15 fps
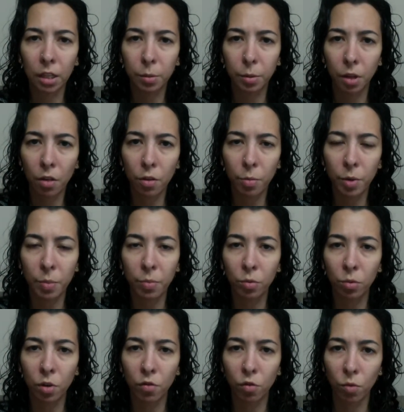but other people
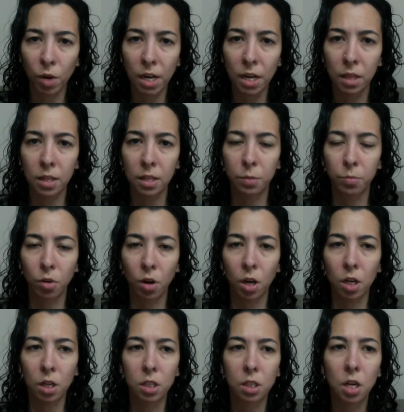who have rated these
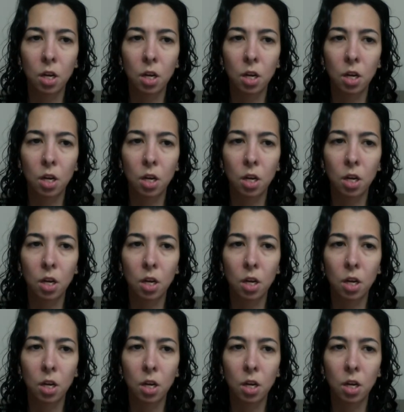products,